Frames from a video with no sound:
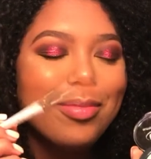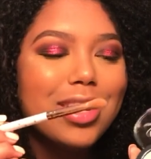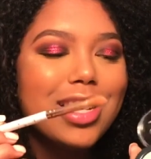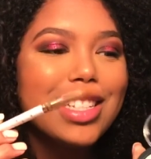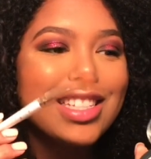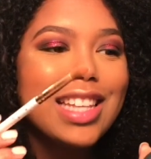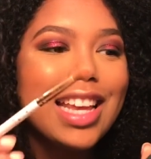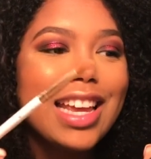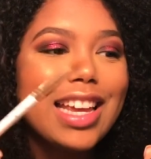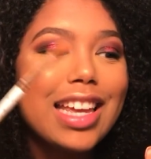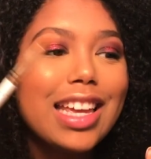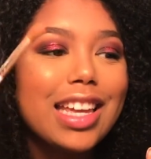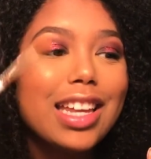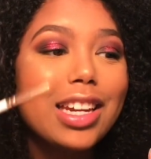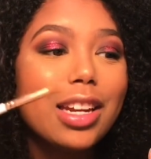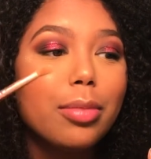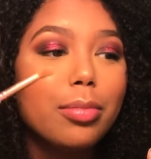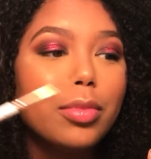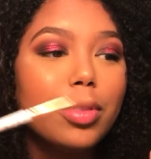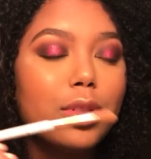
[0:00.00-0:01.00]
gonna take it
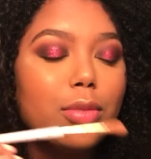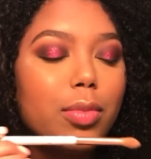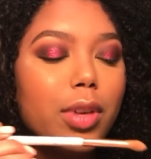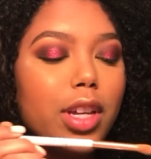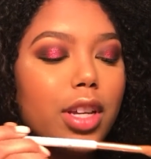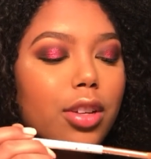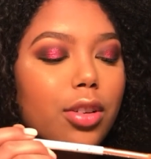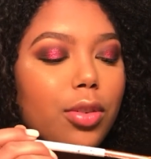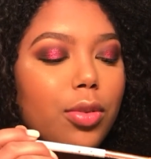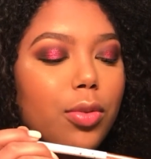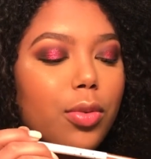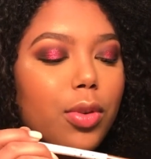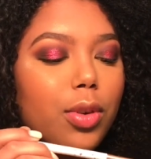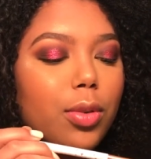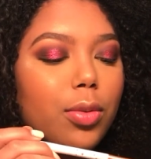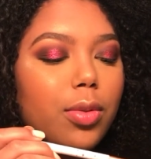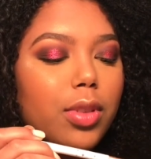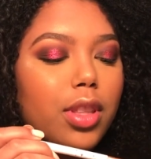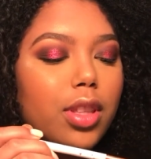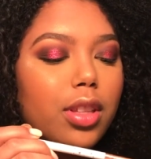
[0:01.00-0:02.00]
and I'm gonna do my inner corner
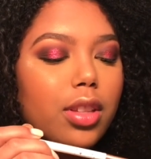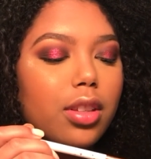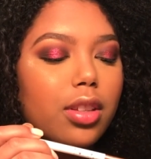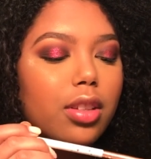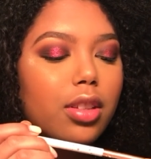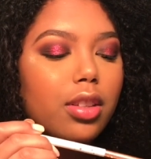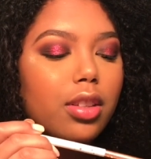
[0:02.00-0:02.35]
with it.